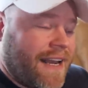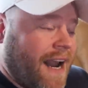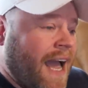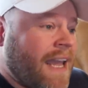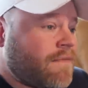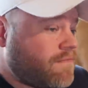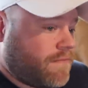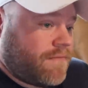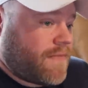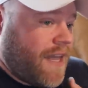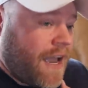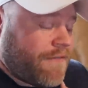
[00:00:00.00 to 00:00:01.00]
And
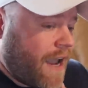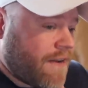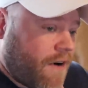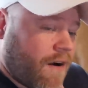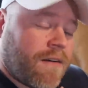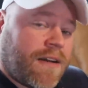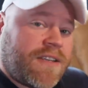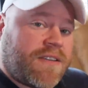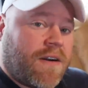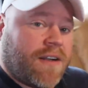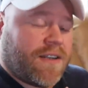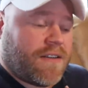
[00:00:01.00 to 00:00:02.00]
I've already
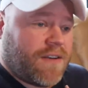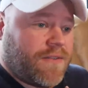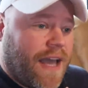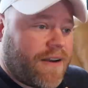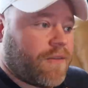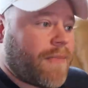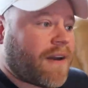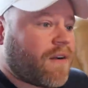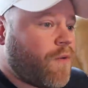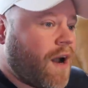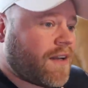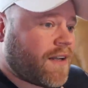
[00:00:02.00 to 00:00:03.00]
started to do that, no
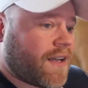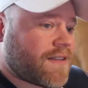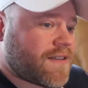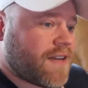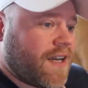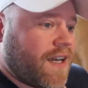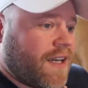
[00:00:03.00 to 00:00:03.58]
matter what it is.